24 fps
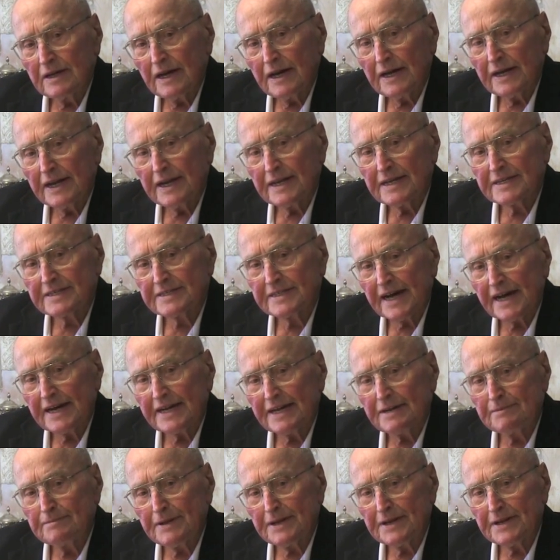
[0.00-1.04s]
and he
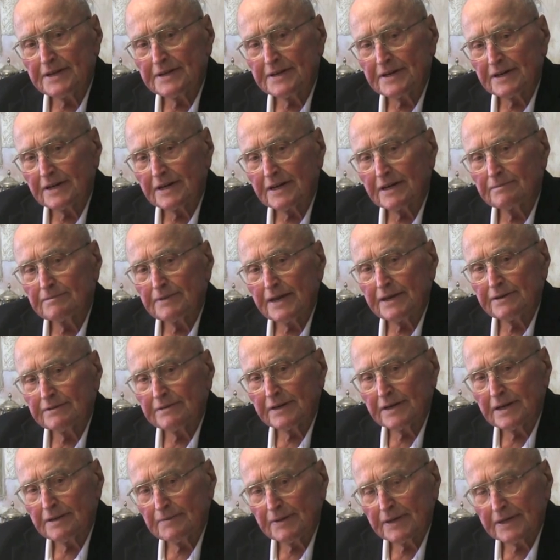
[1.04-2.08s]
decided midterm he
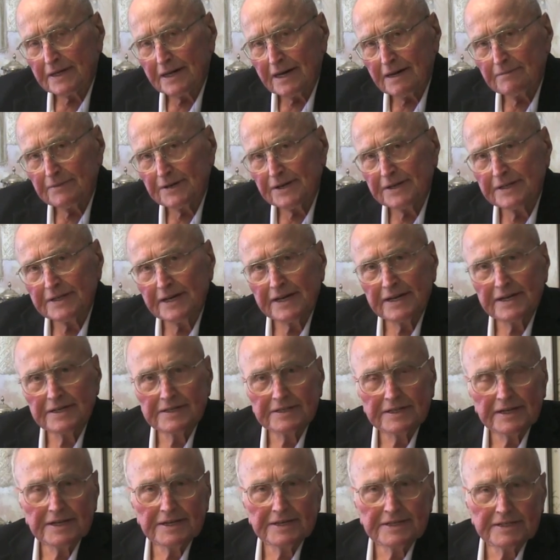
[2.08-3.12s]
wanted to become a United
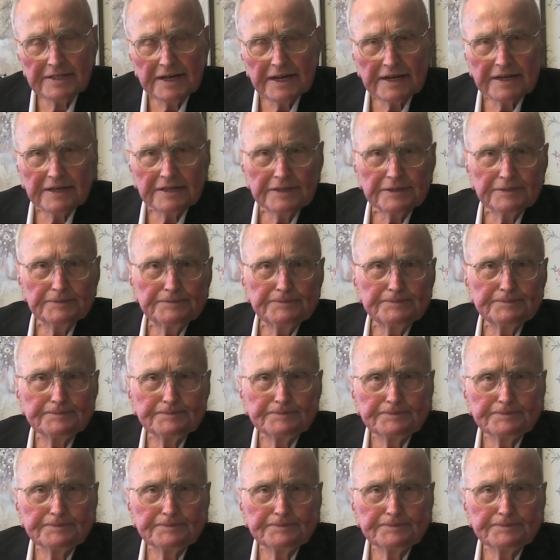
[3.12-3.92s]
States Senator